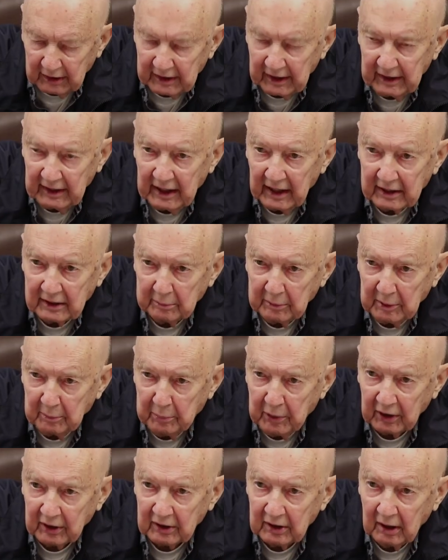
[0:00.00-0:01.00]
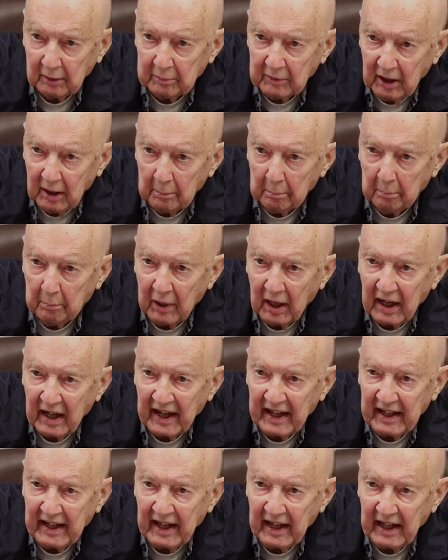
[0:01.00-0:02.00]
They had to be picked up
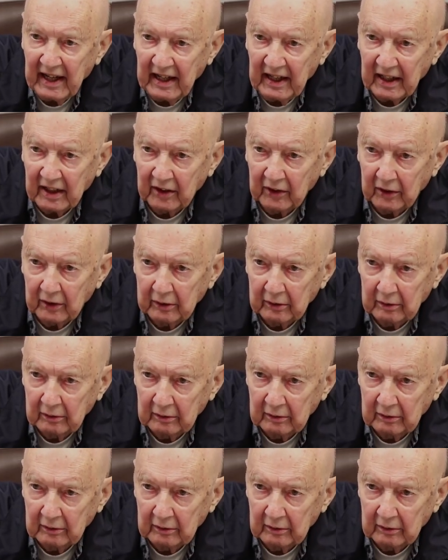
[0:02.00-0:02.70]
by hand.